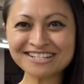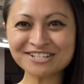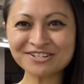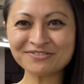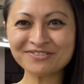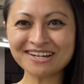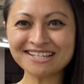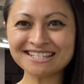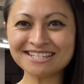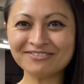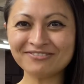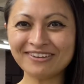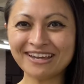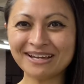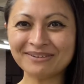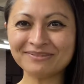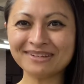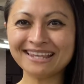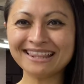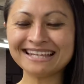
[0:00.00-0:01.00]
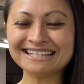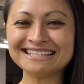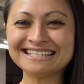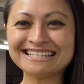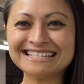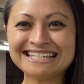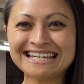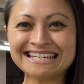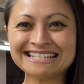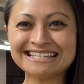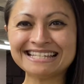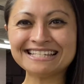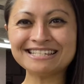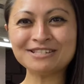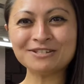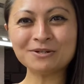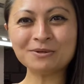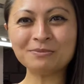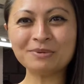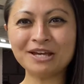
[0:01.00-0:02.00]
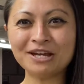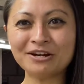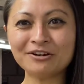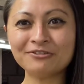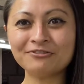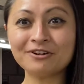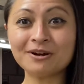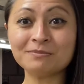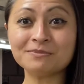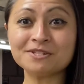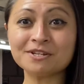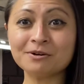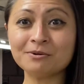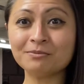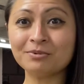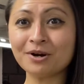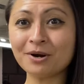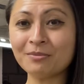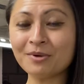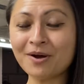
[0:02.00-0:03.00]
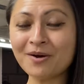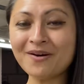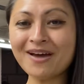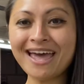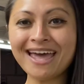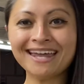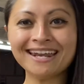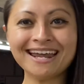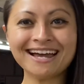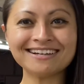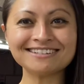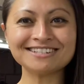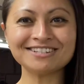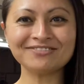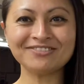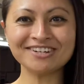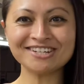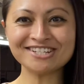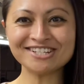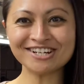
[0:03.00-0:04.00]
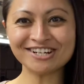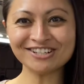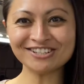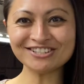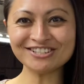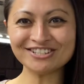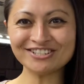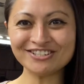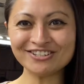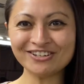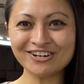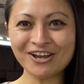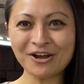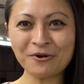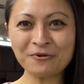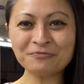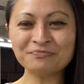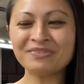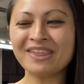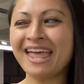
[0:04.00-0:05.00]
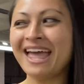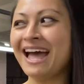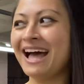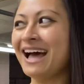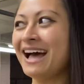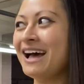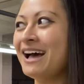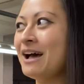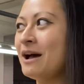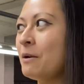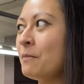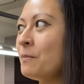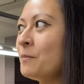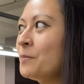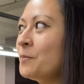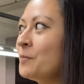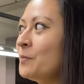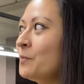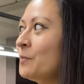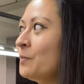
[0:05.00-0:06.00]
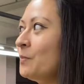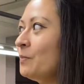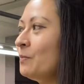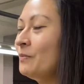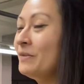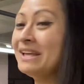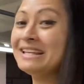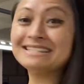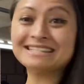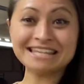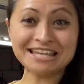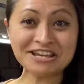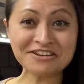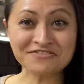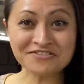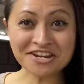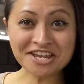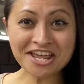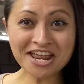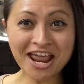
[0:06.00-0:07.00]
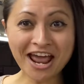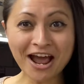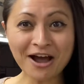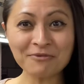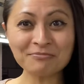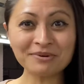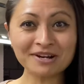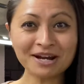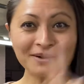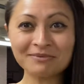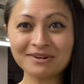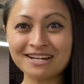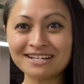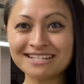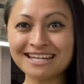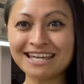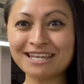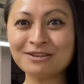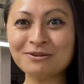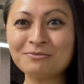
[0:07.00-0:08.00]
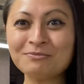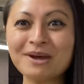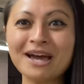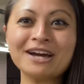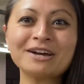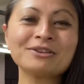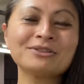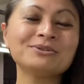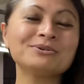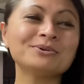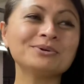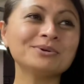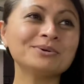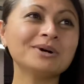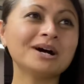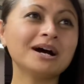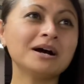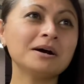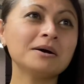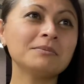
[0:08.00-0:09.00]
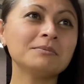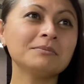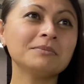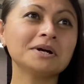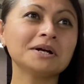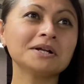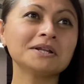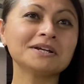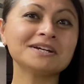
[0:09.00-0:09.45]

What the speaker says: friends and family. This is Stacy Stube here from So Bromo and Elsa Fitzgerald Studio. It's evening now, but I'm going to take you back through earlier